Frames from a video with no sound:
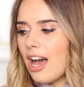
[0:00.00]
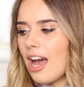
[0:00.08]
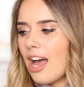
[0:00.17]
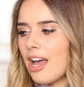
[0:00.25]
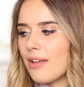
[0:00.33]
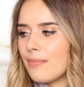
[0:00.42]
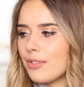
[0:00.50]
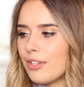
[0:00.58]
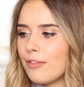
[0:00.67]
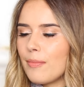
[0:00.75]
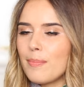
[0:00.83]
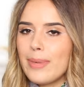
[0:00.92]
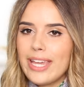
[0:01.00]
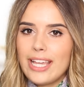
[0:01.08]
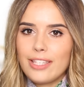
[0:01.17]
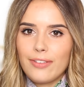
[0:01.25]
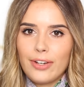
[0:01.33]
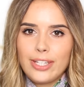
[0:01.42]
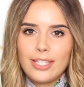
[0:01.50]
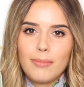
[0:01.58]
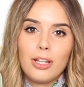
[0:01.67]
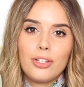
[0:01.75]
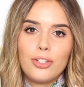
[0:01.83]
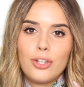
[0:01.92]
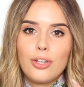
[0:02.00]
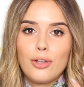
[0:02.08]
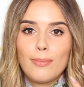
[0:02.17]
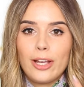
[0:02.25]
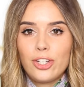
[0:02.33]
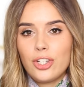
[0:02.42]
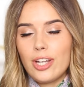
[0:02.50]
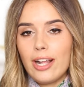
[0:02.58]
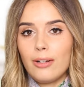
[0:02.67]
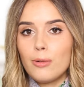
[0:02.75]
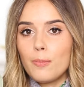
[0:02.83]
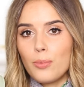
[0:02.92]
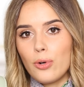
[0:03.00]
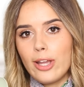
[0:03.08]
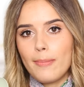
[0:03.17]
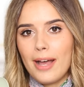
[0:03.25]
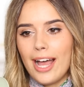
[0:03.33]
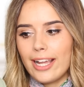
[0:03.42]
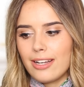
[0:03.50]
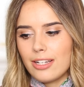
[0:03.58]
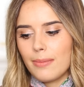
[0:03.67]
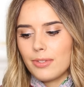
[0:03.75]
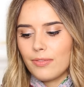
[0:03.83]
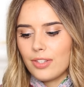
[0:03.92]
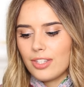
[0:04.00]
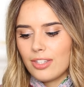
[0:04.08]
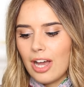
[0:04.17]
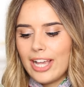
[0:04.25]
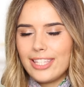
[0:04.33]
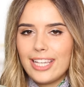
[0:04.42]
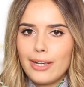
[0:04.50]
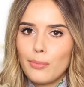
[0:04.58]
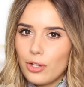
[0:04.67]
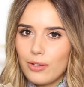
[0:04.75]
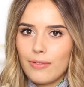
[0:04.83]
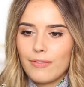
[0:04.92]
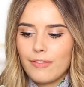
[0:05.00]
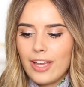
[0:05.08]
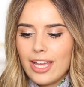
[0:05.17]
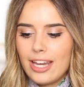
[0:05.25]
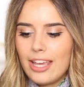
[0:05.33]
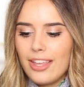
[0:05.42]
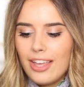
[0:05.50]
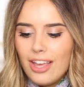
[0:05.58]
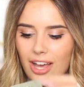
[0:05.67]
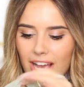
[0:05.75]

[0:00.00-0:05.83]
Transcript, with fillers: Um, so for me it's very similar to my Chanel boy bag in terms of the sizing and what you can fit in it.